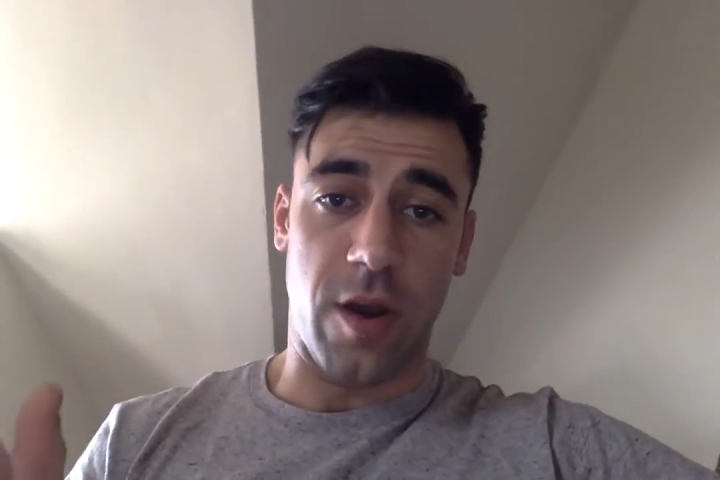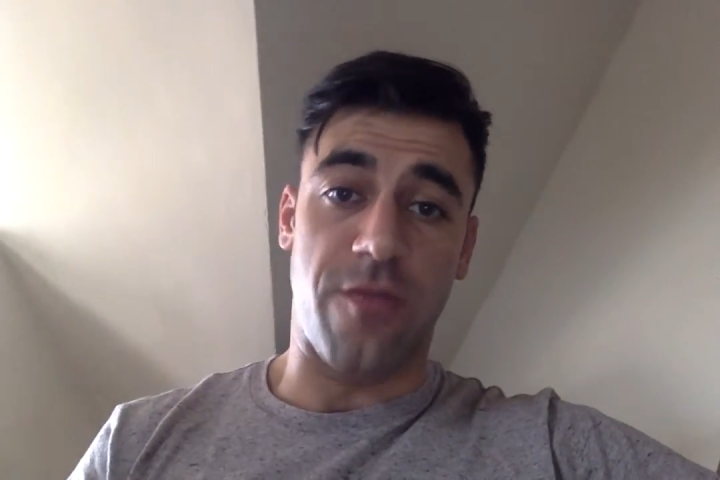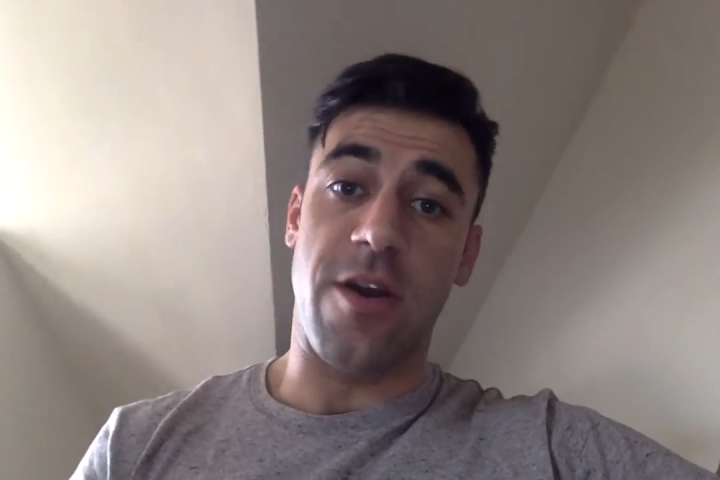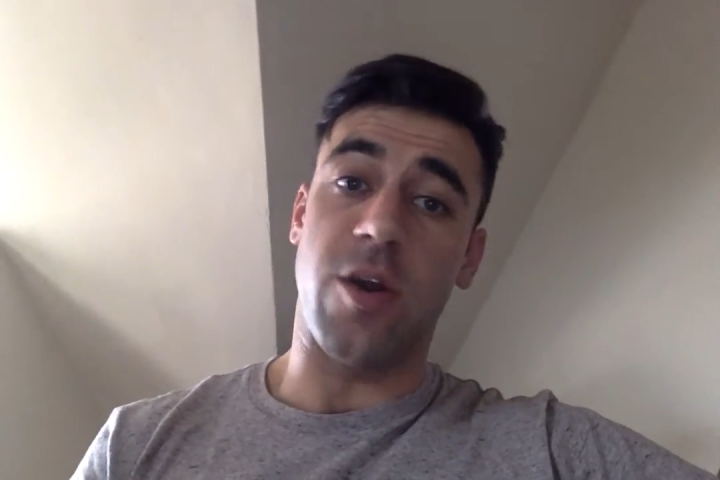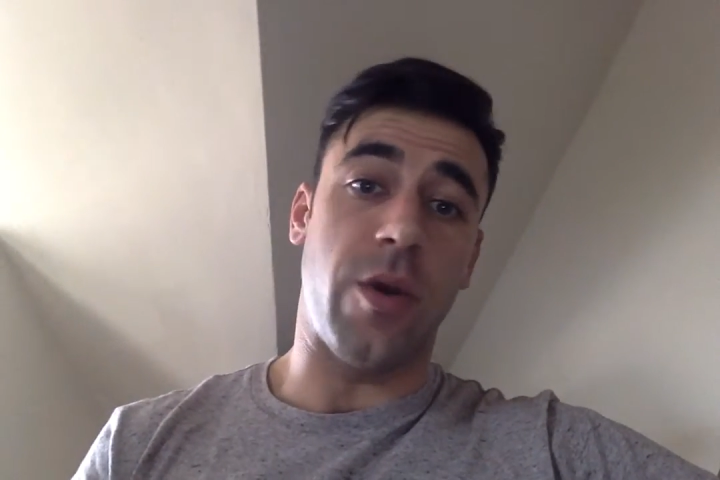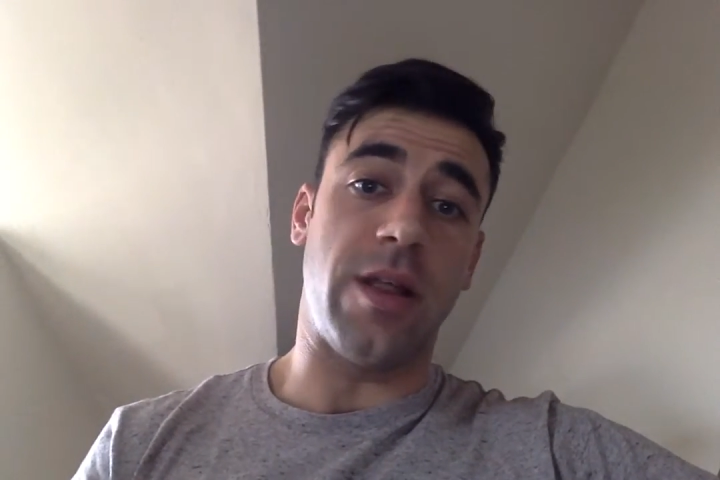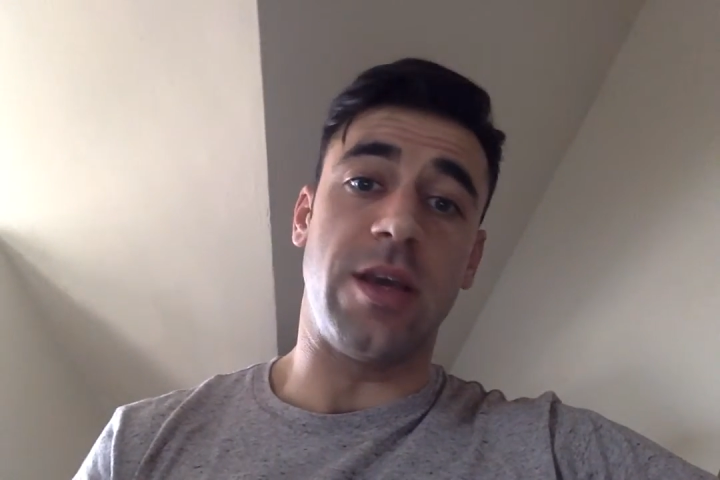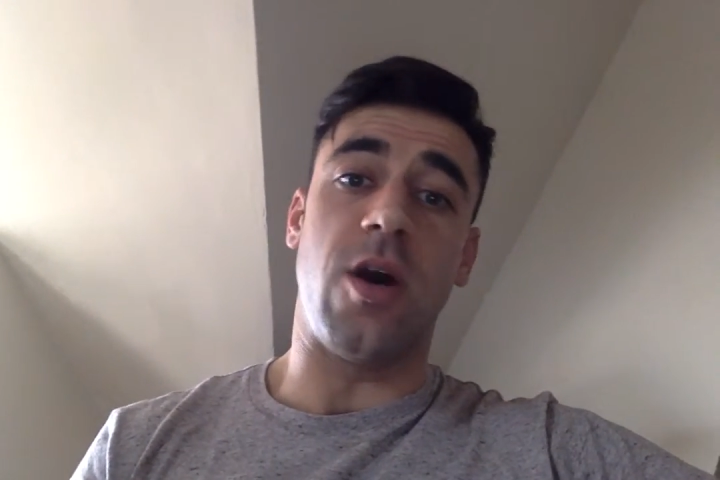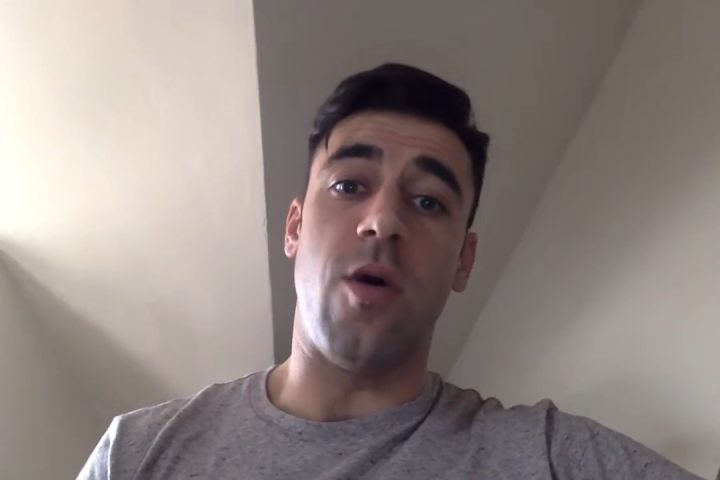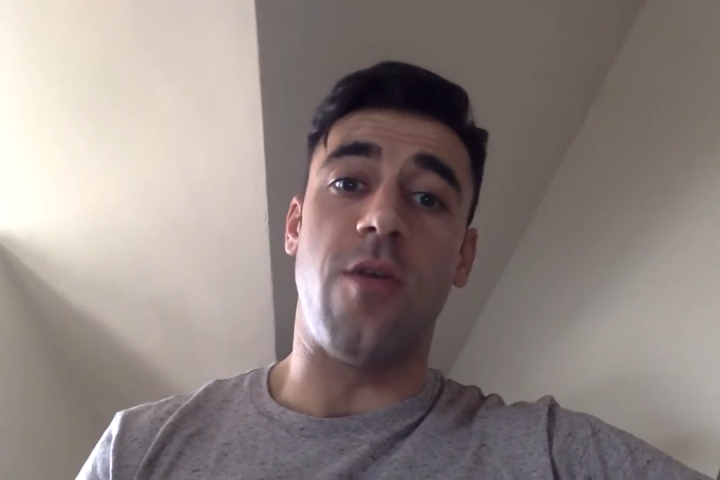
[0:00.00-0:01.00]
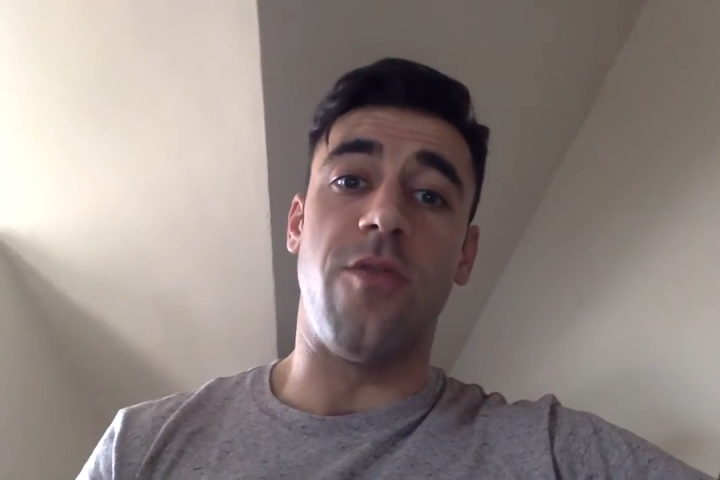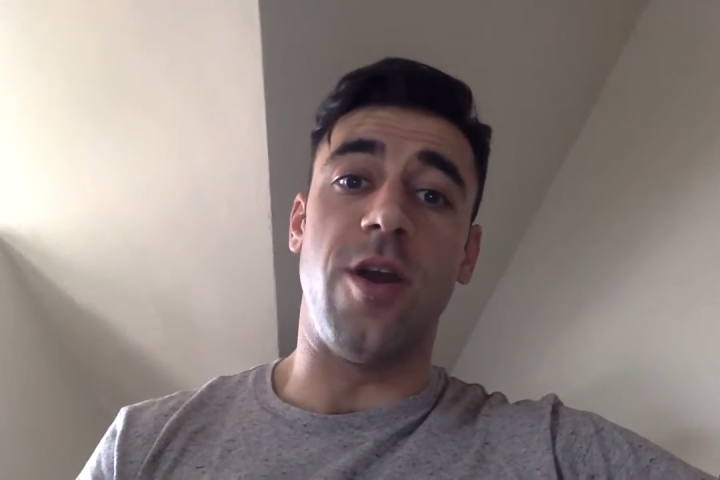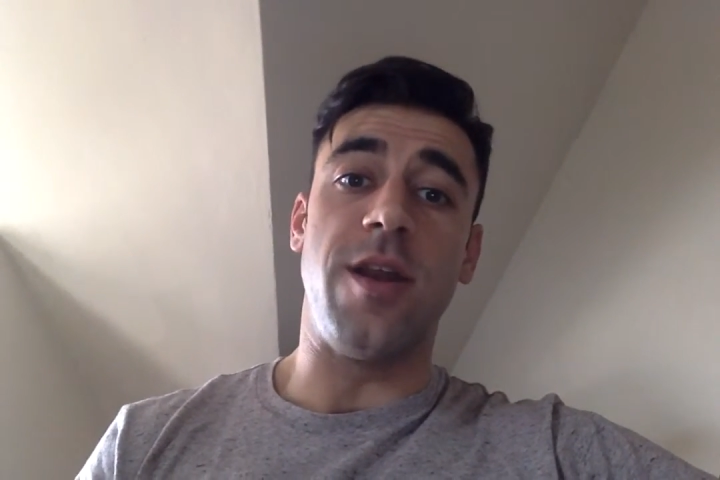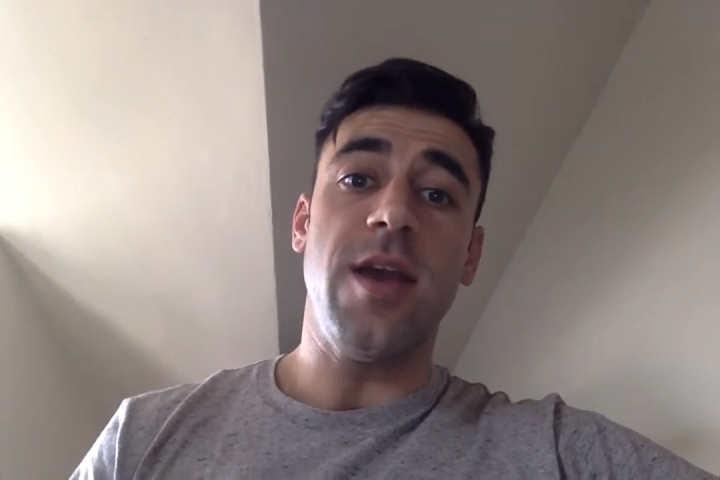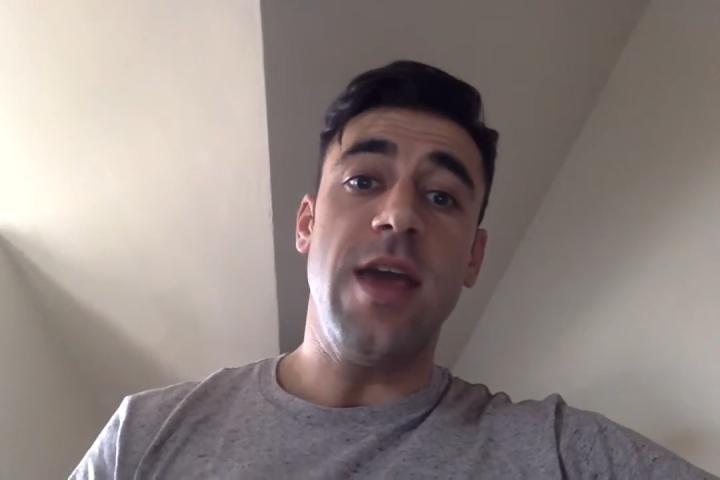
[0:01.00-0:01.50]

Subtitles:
to very quickly go over it.